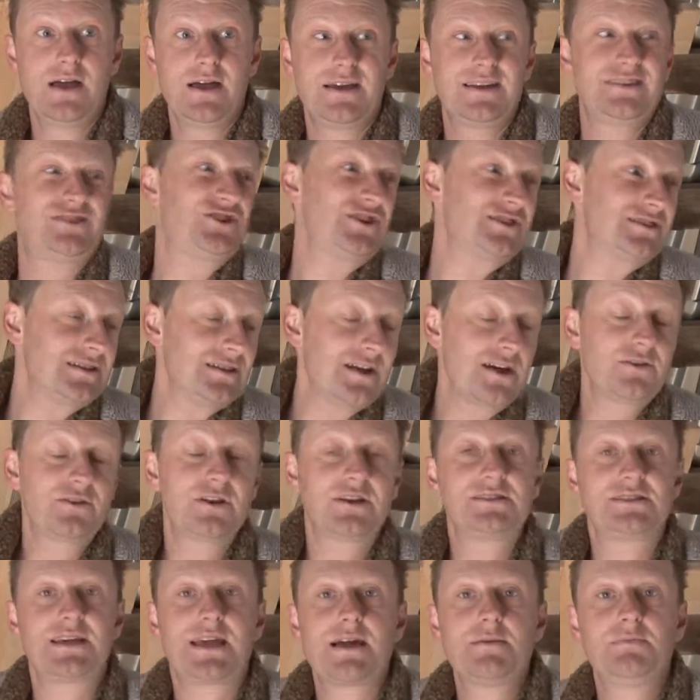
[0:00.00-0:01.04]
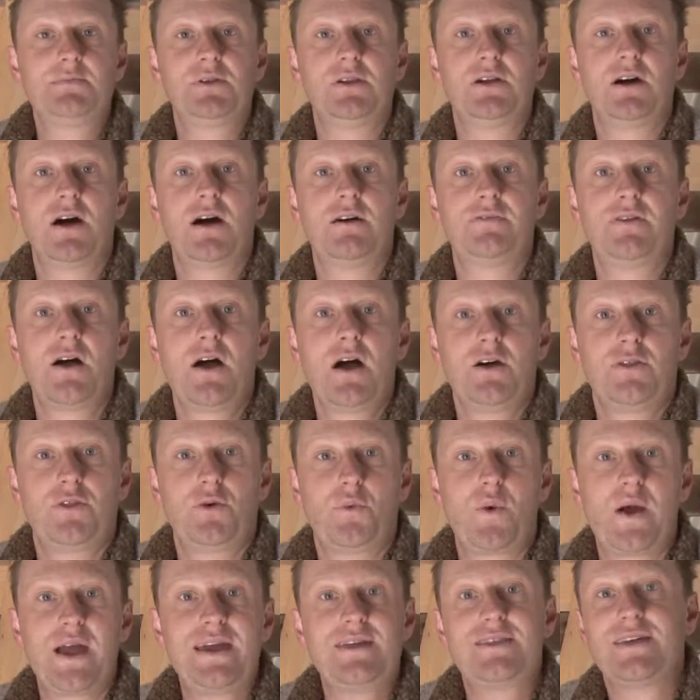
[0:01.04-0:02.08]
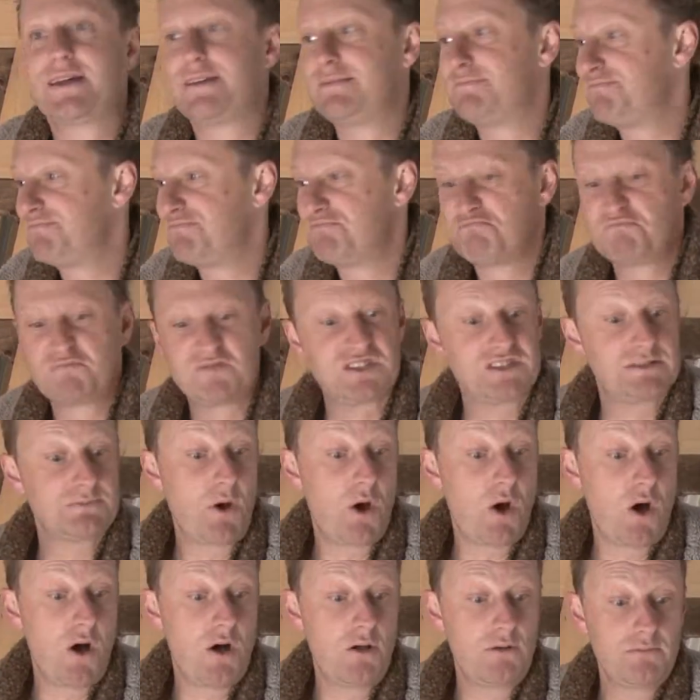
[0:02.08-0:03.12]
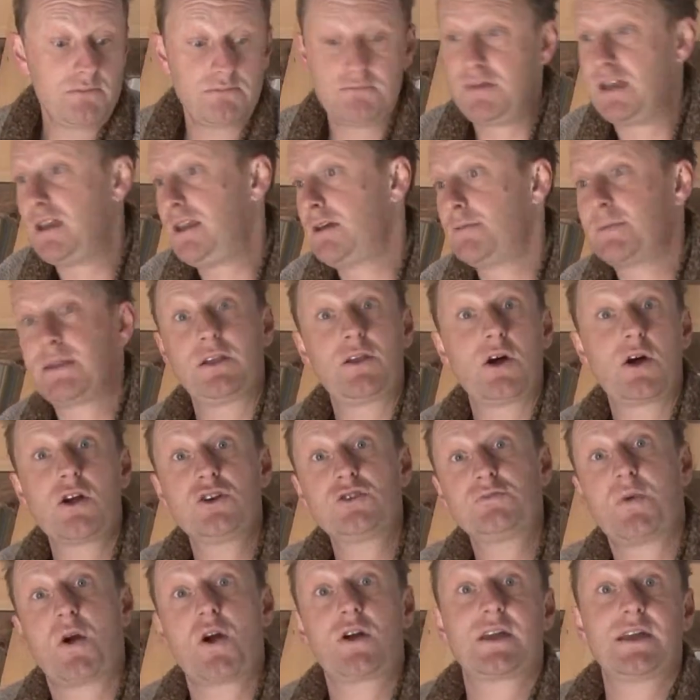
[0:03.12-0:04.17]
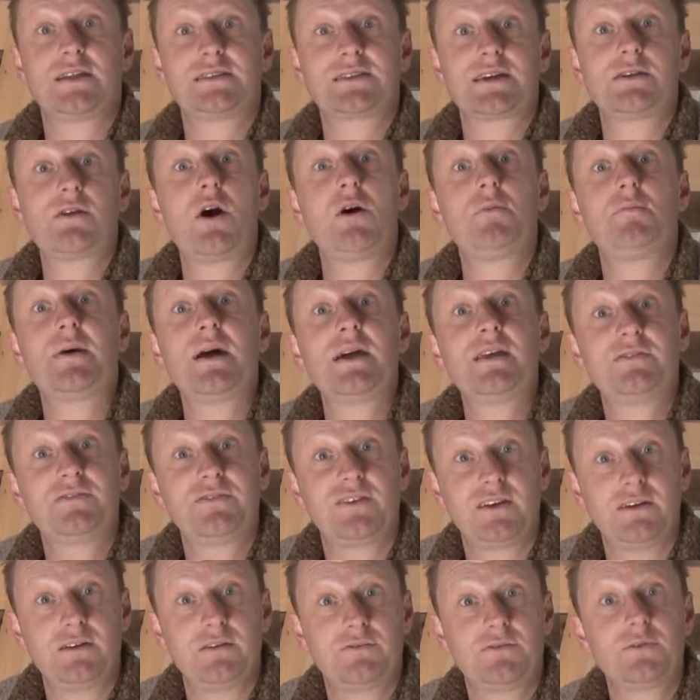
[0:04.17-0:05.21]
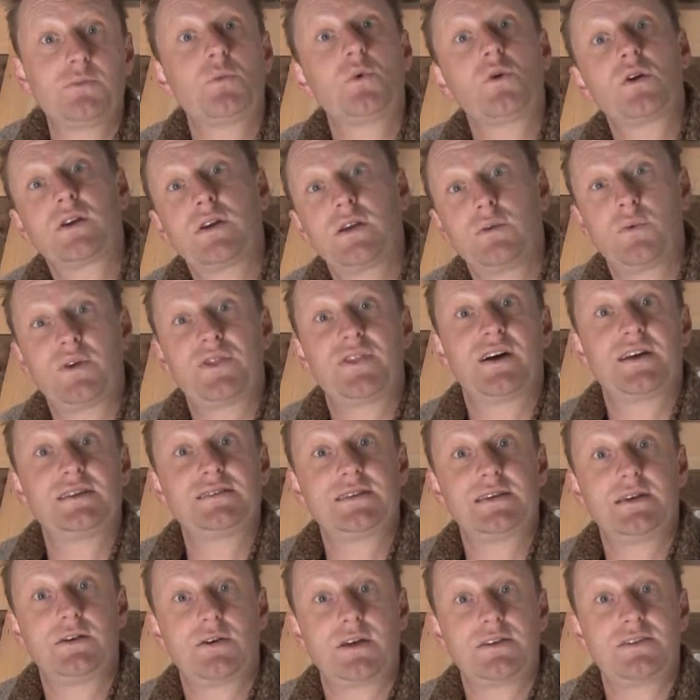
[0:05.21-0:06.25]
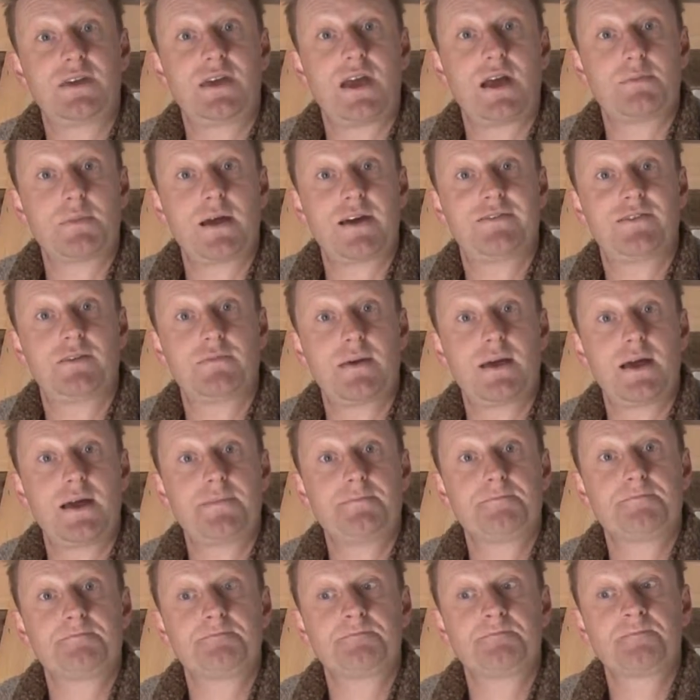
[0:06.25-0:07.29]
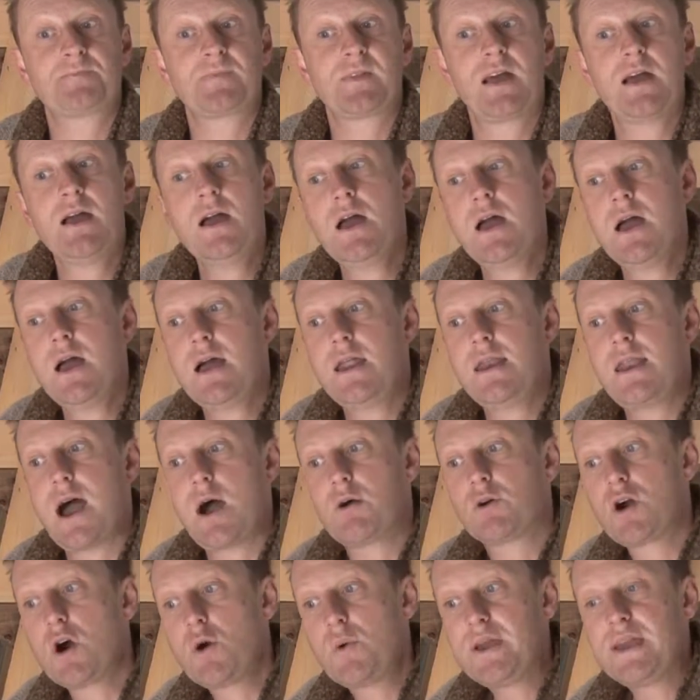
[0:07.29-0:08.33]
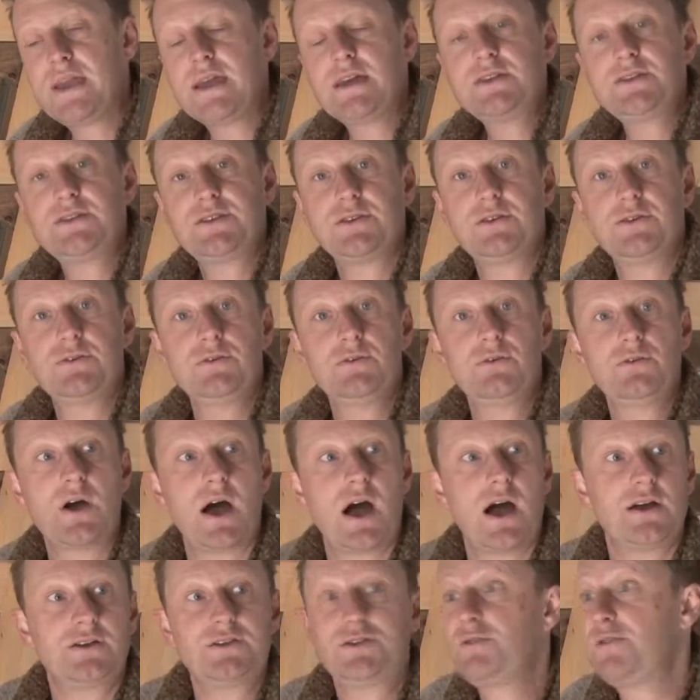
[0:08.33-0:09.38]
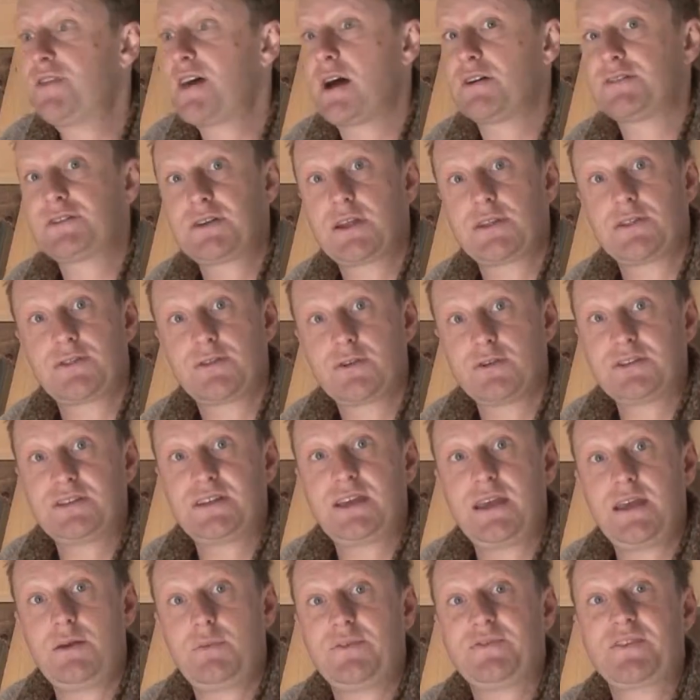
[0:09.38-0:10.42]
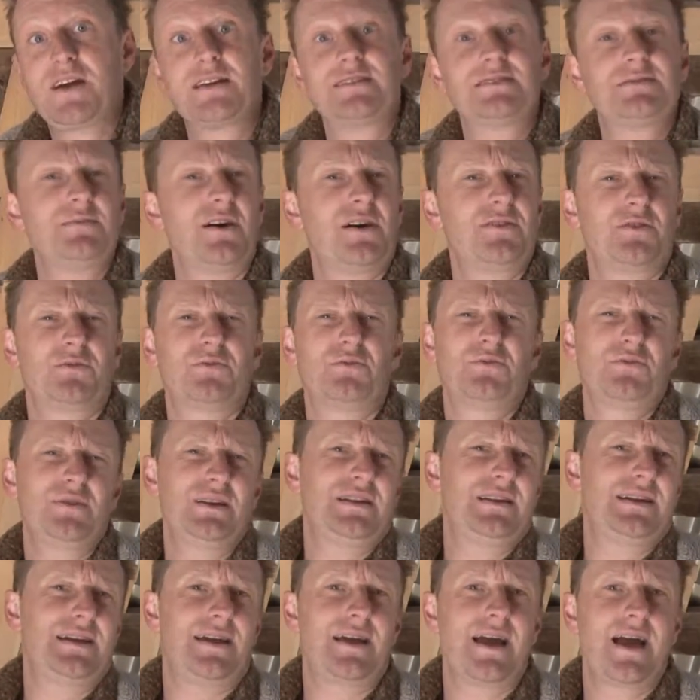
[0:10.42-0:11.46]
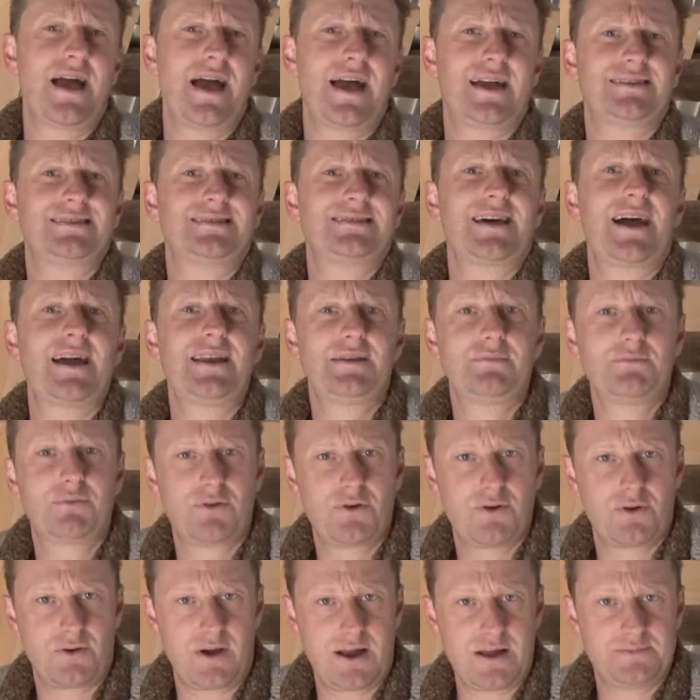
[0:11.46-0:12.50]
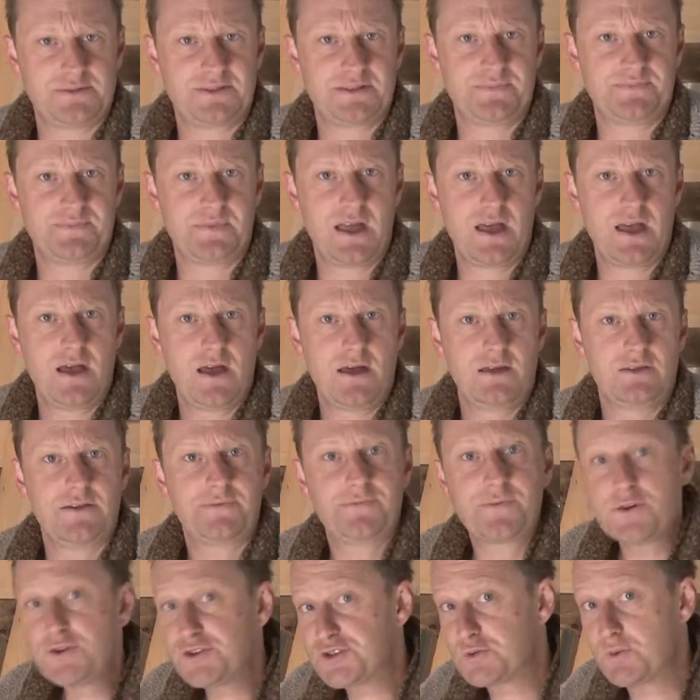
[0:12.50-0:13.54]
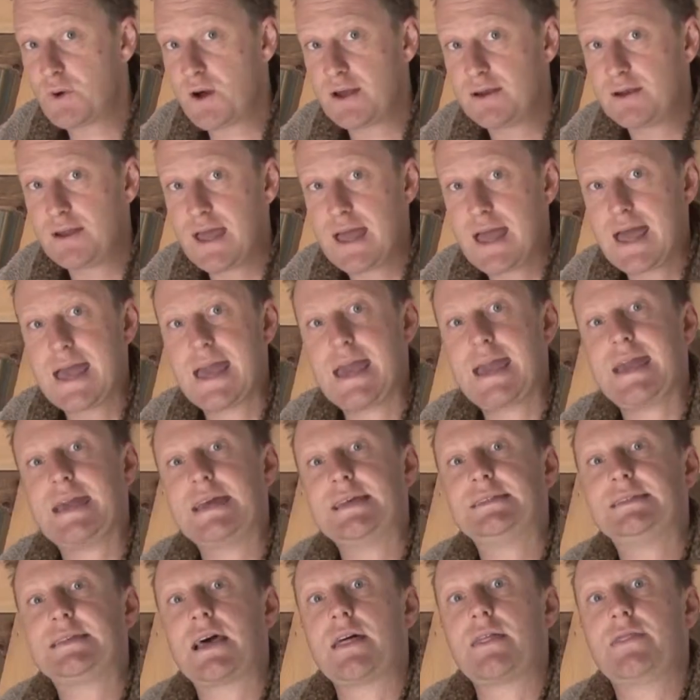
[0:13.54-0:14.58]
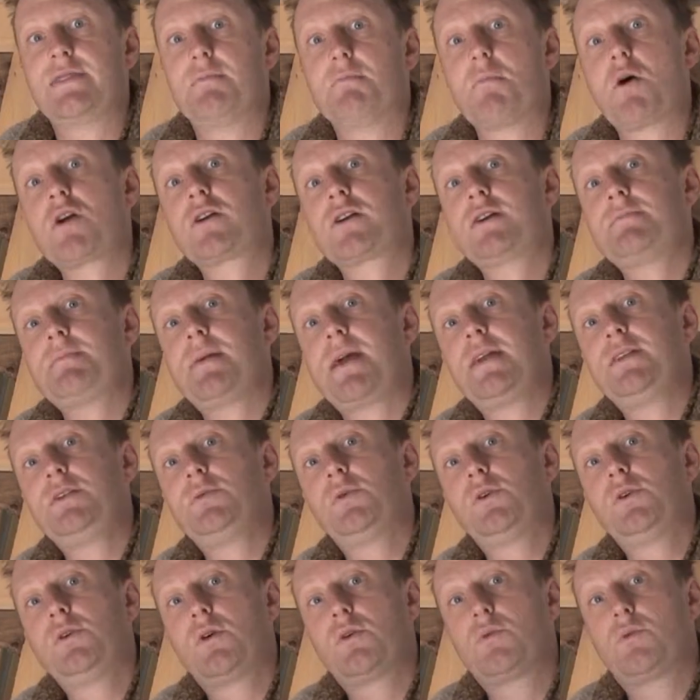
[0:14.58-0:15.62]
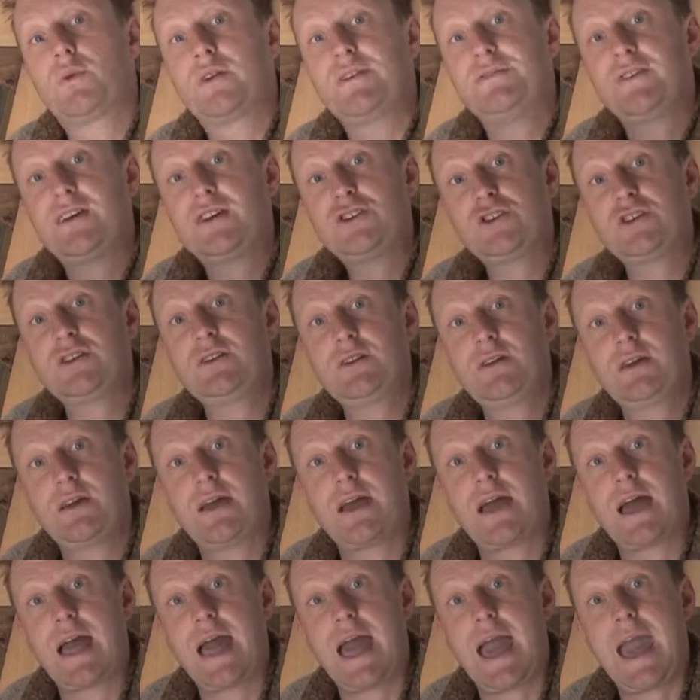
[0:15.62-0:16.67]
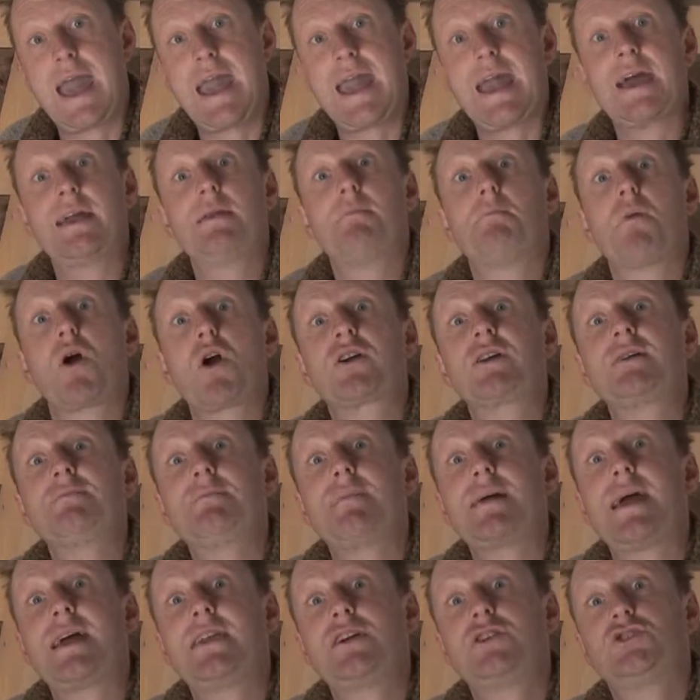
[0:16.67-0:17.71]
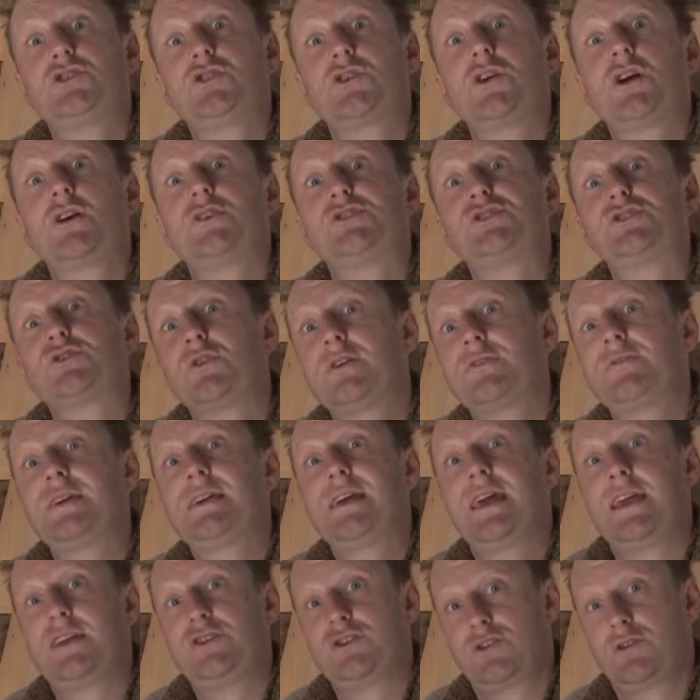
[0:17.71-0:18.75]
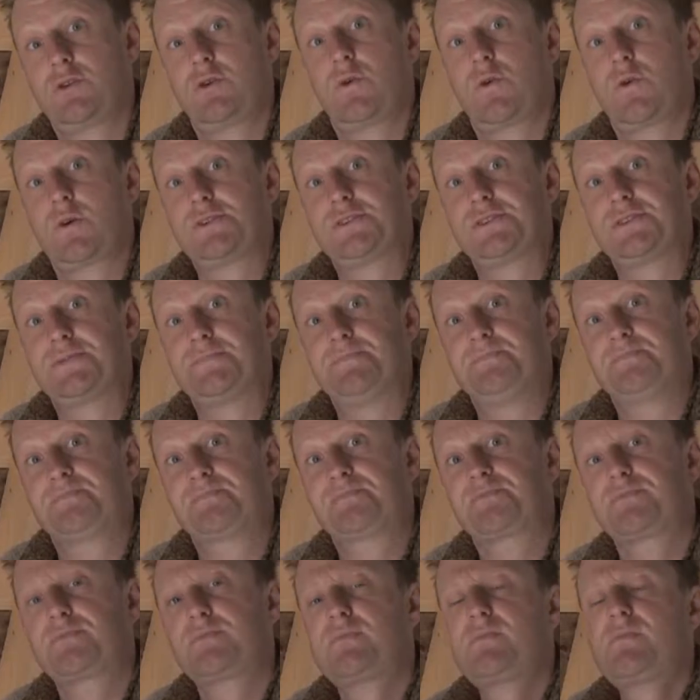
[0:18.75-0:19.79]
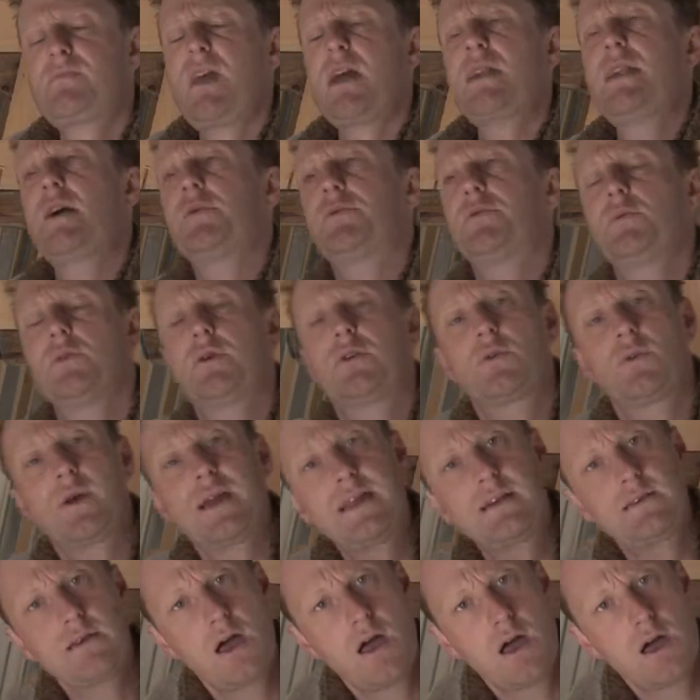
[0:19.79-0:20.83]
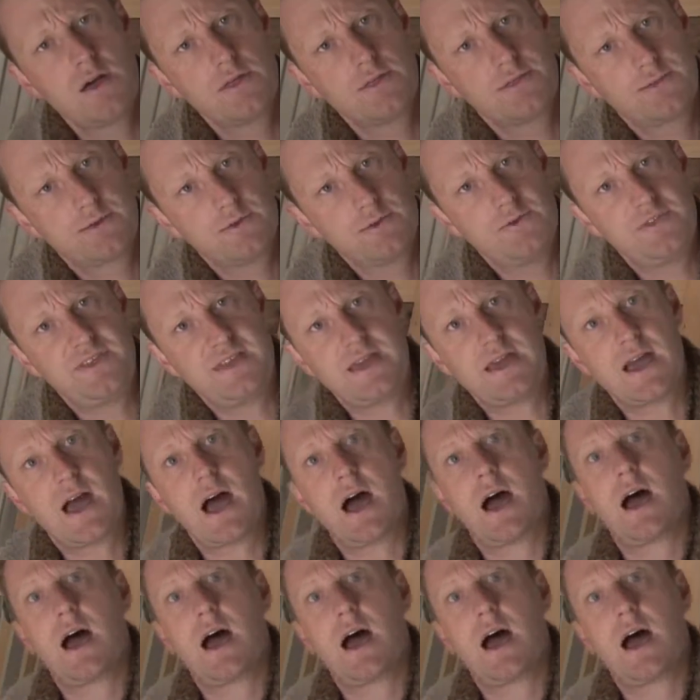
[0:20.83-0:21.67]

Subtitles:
It's just another example of the way that small, medium, and large markets can all benefit from working with us here at the MFMA. Now, going into 2013, we've got some other really exciting programs. The first one is the Market Manual Revision and Market Manager Certification course. Now, through a grant through the